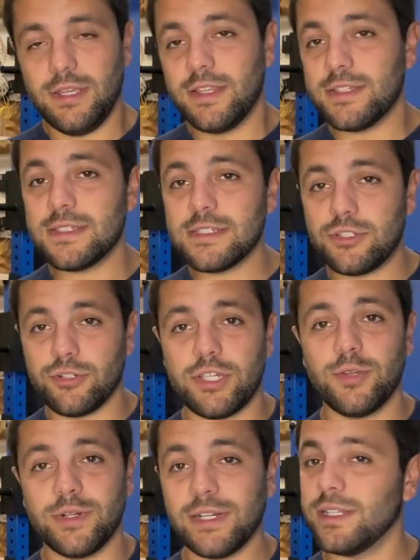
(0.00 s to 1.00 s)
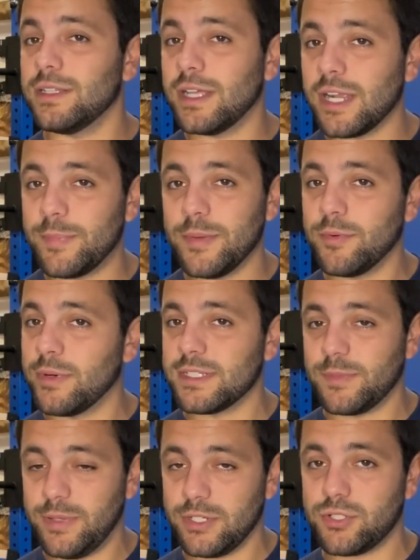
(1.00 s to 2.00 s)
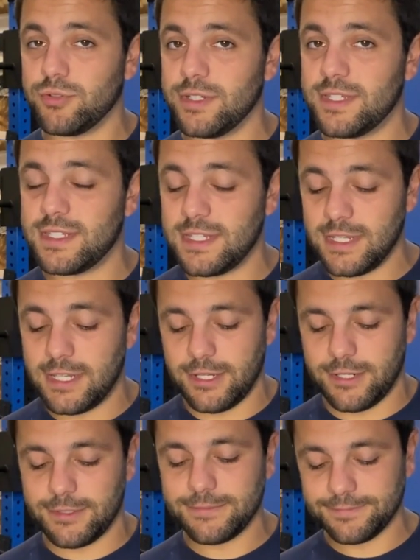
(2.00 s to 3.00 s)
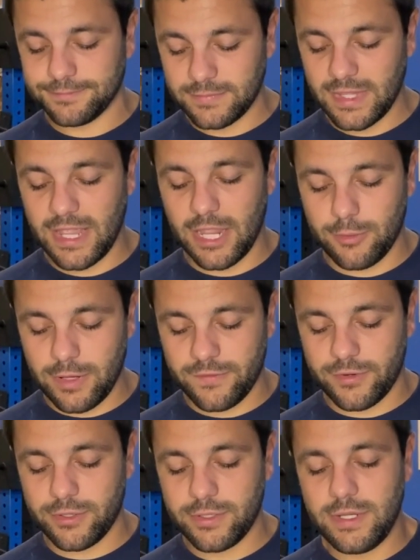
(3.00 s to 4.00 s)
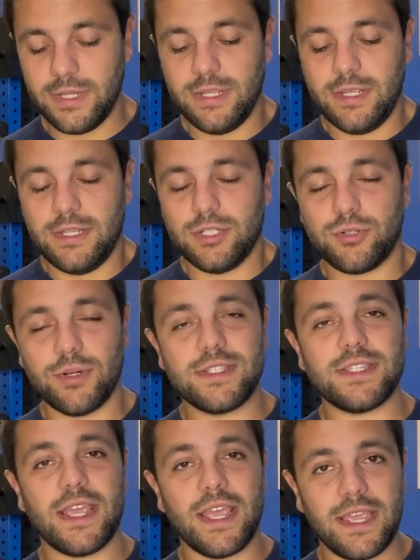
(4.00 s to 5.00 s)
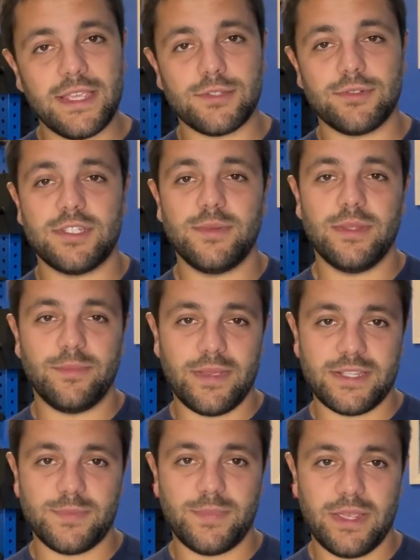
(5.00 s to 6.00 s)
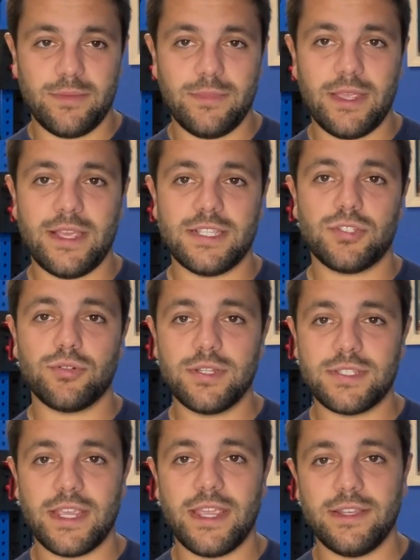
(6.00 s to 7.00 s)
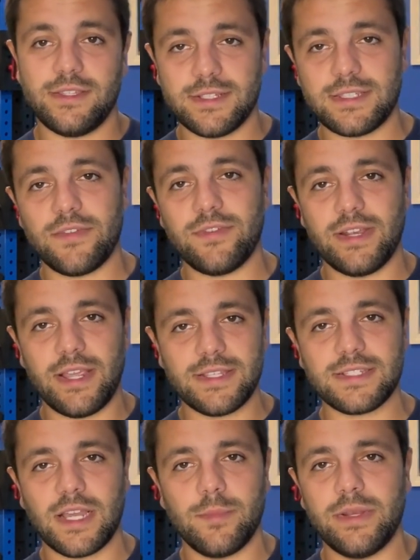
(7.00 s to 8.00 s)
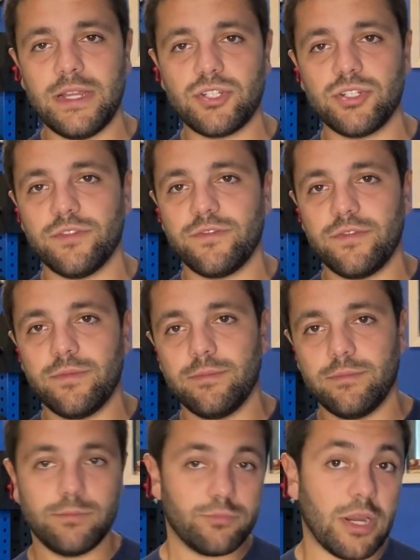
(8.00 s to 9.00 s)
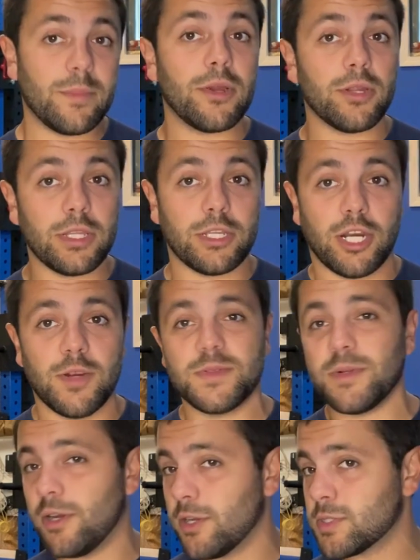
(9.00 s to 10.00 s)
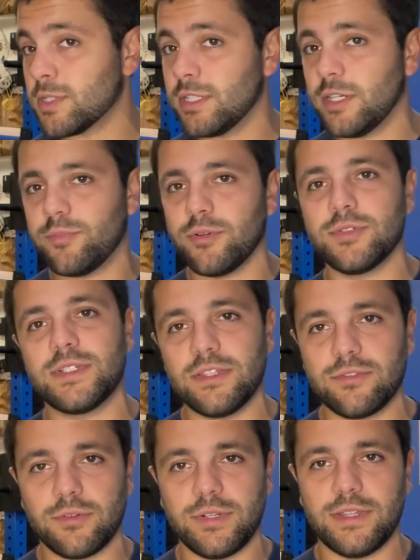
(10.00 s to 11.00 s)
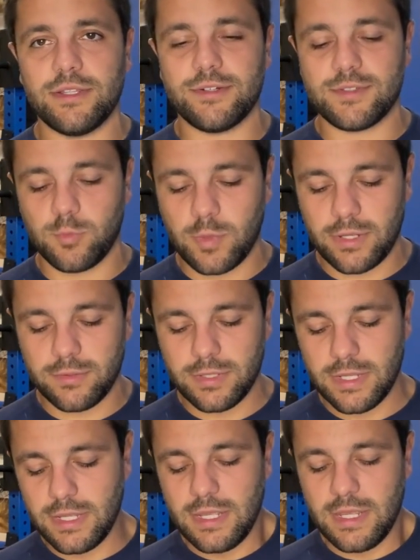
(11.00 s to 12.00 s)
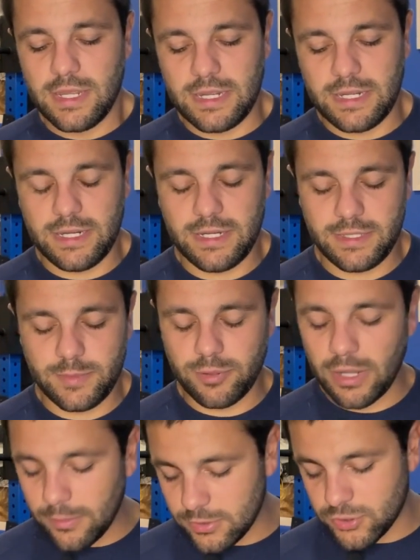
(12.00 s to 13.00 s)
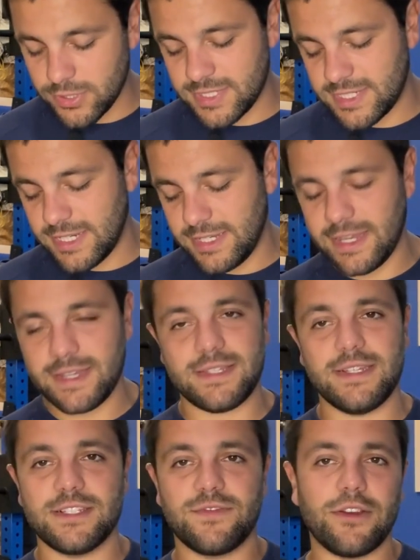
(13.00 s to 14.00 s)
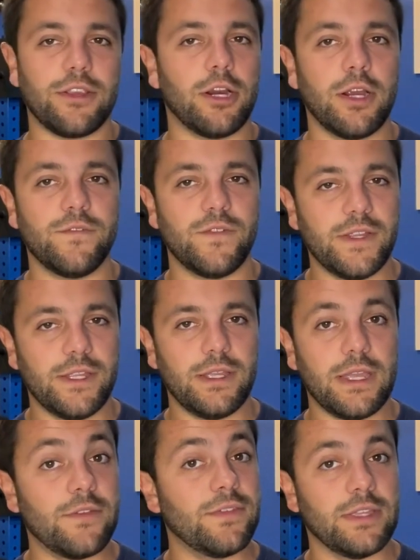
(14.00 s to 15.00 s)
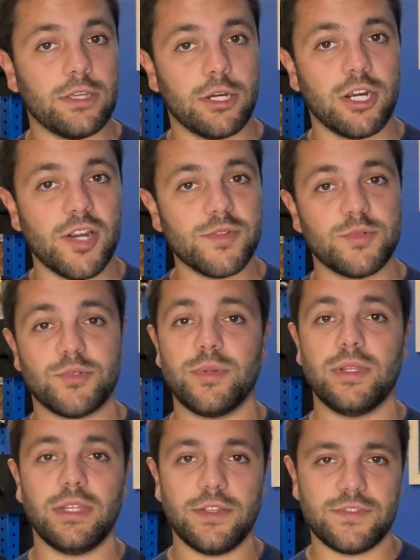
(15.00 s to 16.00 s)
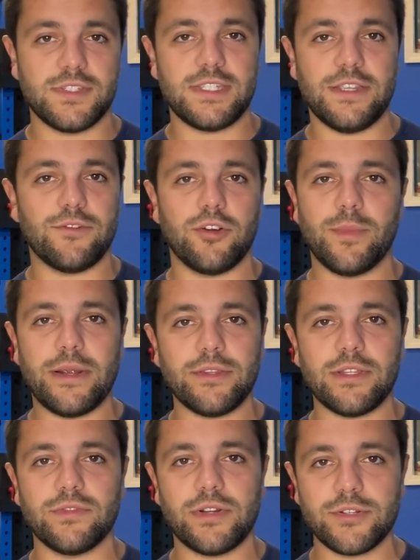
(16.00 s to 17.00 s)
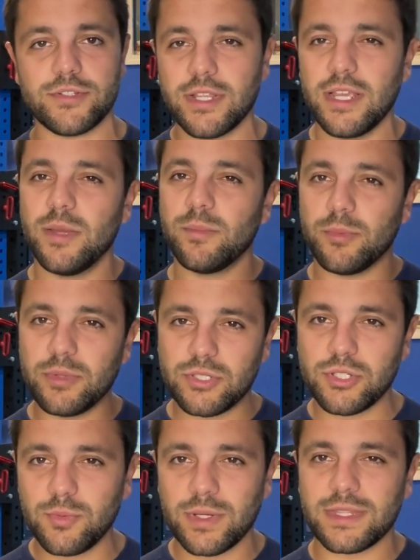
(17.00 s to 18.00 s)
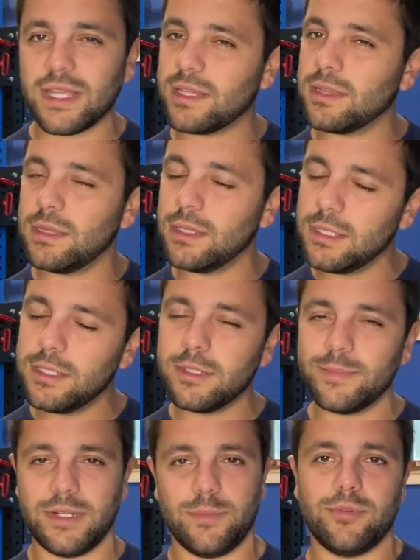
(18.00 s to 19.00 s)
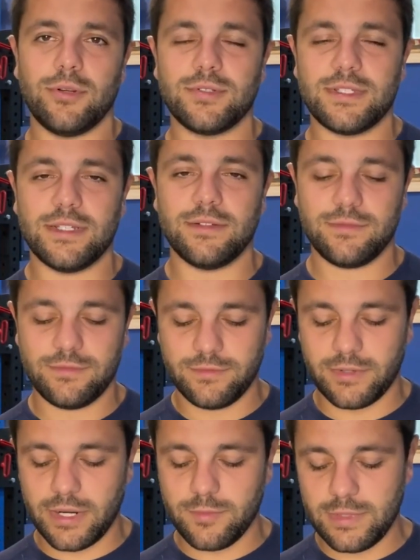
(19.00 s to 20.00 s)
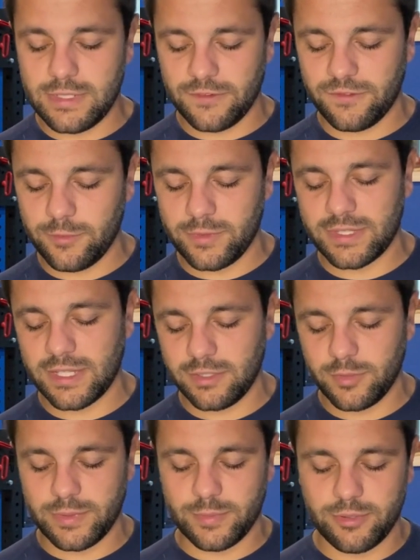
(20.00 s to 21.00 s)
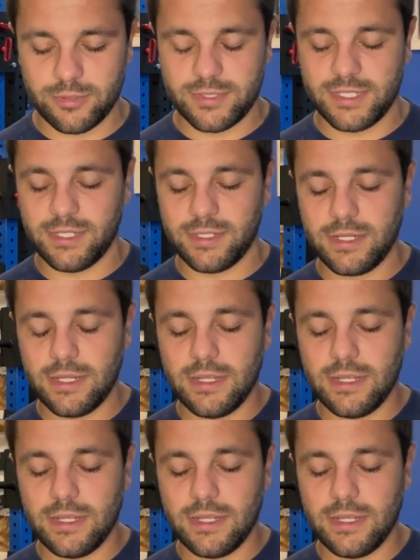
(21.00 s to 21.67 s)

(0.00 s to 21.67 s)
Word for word: This is a tricky one, and a lot of people want to pick choice C here. However, choice A is going to be the best bet, as choice A does have a nice combination of primarily carbs, but also a little protein thrown in there as well. Uh, the problem with choice C, yes, it is very heavy, heavy in carbs, which we love to see for our marathon runners, but we do want that little bit of protein, right? We definitely want that little bit of protein.